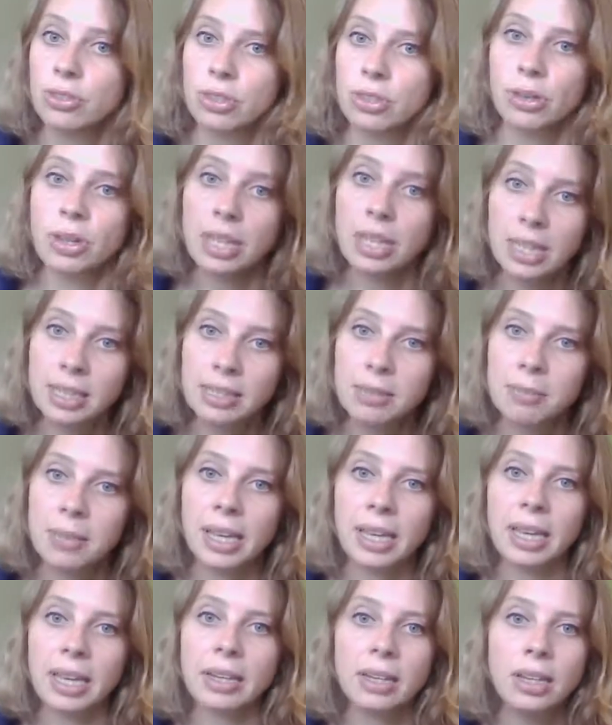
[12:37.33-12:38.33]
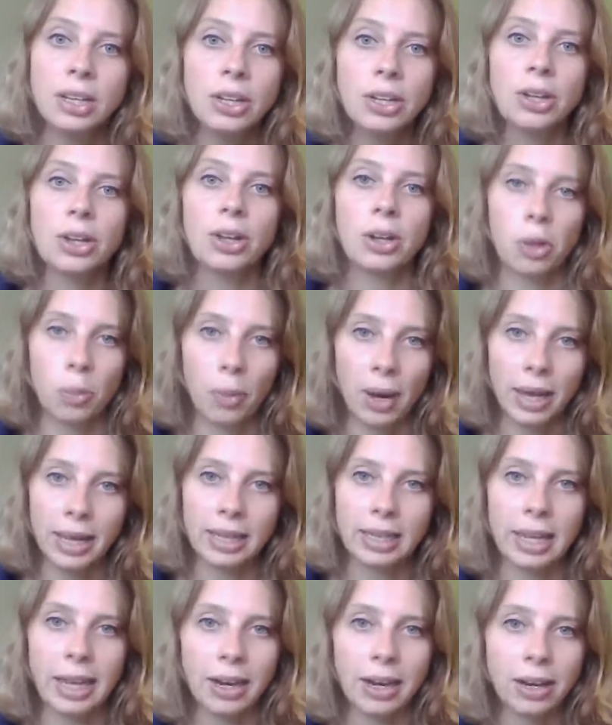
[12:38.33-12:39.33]
So you need to make it quite
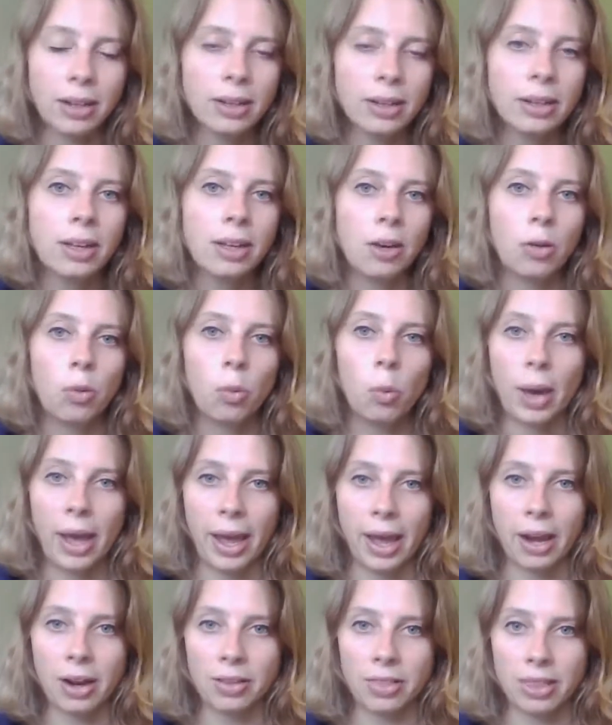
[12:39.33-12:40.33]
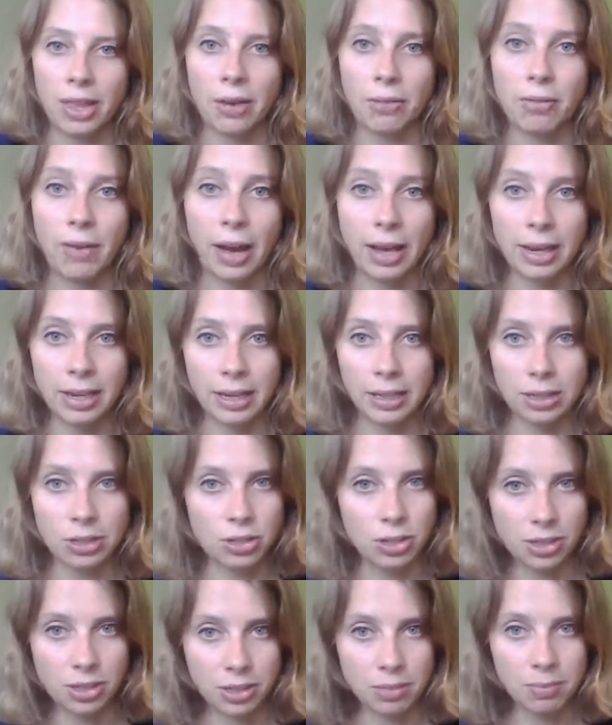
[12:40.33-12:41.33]
clear where they're finding
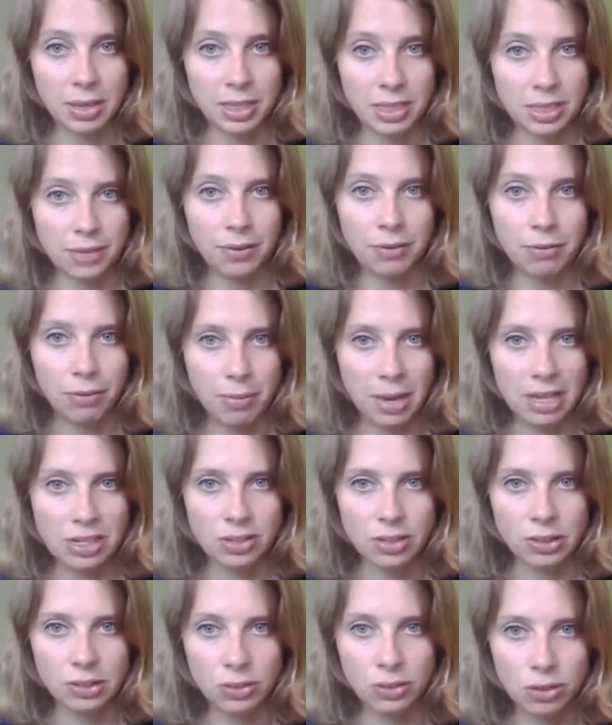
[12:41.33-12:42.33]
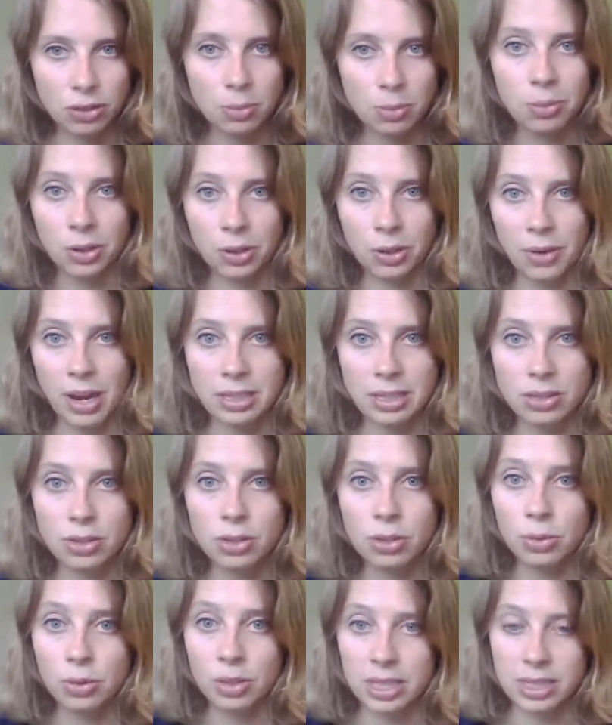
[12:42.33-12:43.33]
certain bits of information to progress
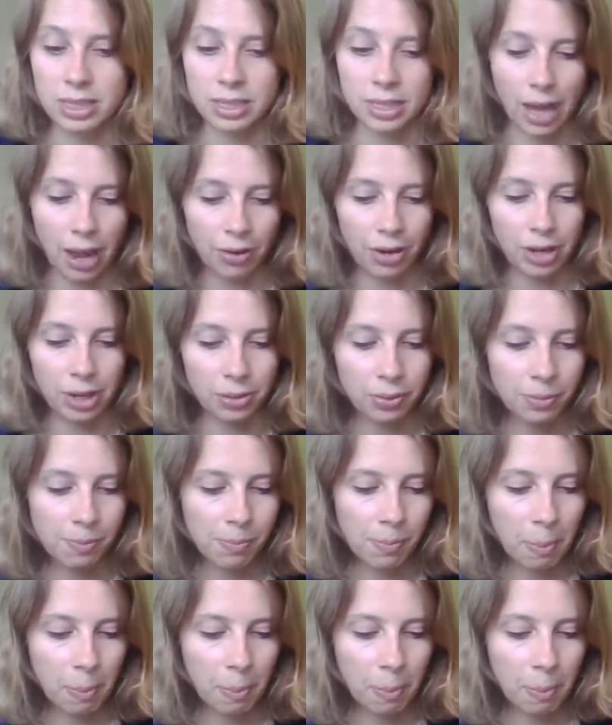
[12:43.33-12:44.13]
through the scenario.